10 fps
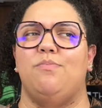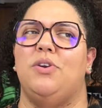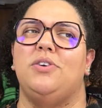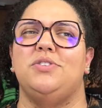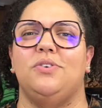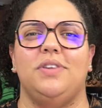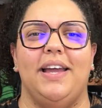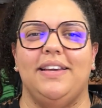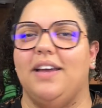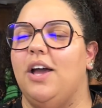But also,
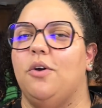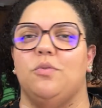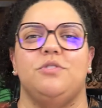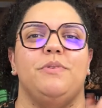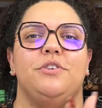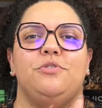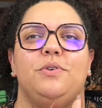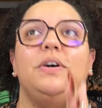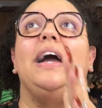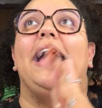like, we're
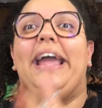spiritual